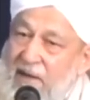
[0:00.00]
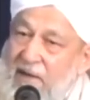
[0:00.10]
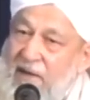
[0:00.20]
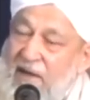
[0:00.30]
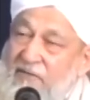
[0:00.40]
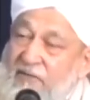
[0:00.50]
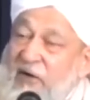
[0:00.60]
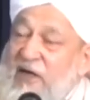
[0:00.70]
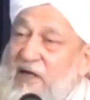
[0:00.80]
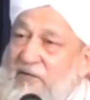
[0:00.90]
They're
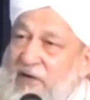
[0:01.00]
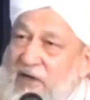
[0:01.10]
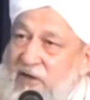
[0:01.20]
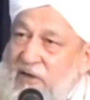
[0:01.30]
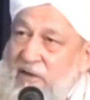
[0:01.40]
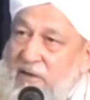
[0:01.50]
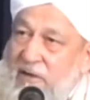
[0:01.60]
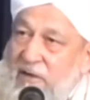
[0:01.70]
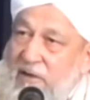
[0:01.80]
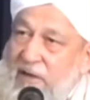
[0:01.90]
freak of nature.
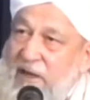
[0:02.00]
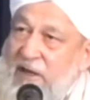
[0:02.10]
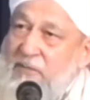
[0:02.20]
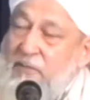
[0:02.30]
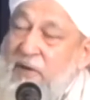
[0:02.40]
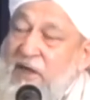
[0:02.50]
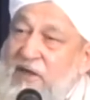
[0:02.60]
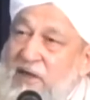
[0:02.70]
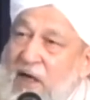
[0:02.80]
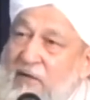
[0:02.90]
They're in
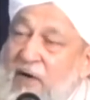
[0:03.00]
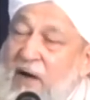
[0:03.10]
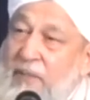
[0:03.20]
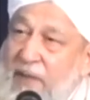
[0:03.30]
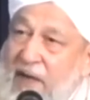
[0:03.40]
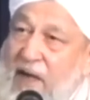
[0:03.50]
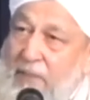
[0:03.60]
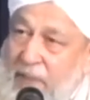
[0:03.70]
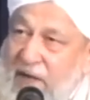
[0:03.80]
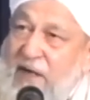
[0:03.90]
breach of,
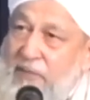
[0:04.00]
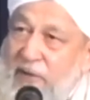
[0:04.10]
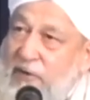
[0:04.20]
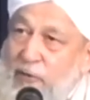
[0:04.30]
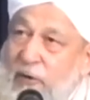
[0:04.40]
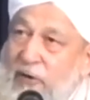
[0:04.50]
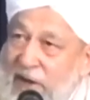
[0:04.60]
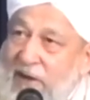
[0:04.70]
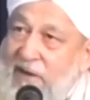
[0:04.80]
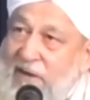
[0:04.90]
apparent breach, not
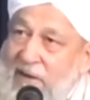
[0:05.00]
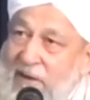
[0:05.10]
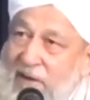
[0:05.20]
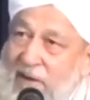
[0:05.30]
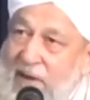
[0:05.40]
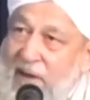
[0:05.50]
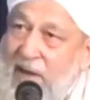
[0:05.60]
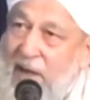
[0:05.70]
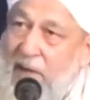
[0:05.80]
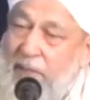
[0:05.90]
real
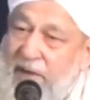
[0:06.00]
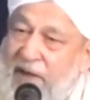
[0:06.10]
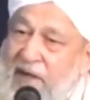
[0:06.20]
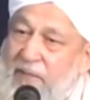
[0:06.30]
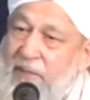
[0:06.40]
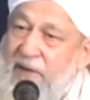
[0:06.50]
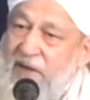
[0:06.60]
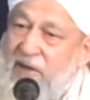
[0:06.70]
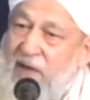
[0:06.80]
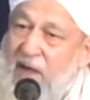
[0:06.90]
apparent
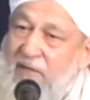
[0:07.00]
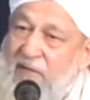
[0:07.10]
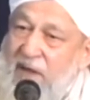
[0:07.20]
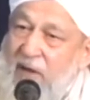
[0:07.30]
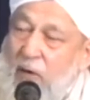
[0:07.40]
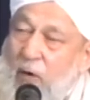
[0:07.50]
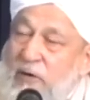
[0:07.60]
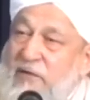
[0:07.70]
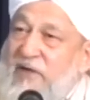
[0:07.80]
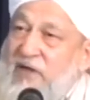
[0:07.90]
breach of the
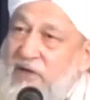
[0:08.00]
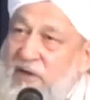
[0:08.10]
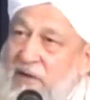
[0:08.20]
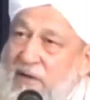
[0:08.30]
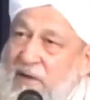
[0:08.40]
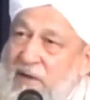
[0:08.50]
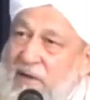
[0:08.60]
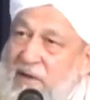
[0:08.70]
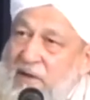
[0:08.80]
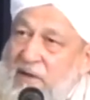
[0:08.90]
laws of nature.
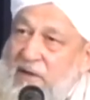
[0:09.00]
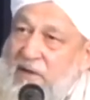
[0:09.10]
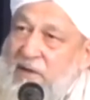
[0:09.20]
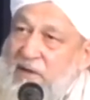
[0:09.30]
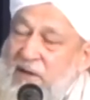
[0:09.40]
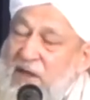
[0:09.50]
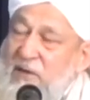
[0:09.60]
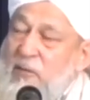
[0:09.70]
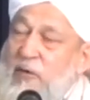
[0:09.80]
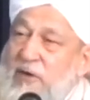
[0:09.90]

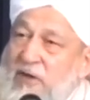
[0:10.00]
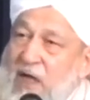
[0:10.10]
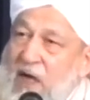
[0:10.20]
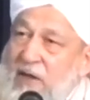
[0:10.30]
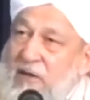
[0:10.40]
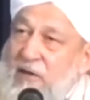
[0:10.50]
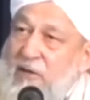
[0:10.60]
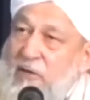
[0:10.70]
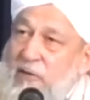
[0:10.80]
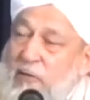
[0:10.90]
Such mojizat
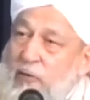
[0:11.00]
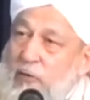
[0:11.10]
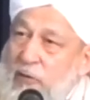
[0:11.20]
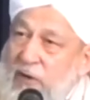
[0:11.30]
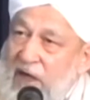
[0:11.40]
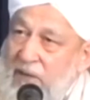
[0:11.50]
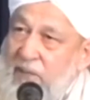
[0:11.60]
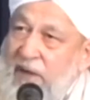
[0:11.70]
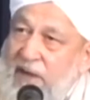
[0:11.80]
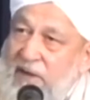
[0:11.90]
took take
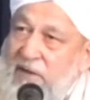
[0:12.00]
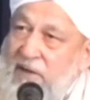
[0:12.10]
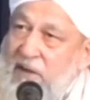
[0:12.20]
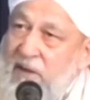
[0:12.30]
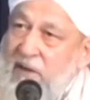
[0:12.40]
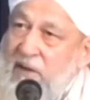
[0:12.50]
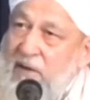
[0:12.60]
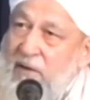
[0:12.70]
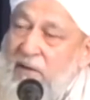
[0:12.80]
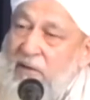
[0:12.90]
place
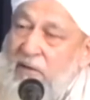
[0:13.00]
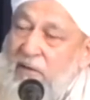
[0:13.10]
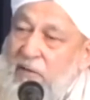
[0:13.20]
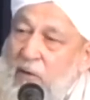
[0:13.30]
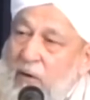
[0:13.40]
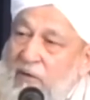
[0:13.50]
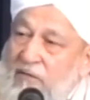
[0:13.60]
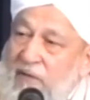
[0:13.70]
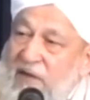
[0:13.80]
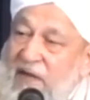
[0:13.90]
not
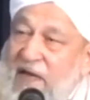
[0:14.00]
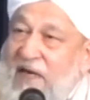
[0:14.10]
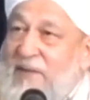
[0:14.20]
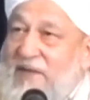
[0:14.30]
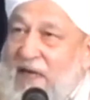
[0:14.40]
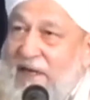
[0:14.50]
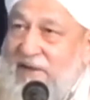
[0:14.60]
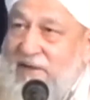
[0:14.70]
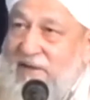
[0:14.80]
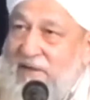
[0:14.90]
for the enemy's eyes,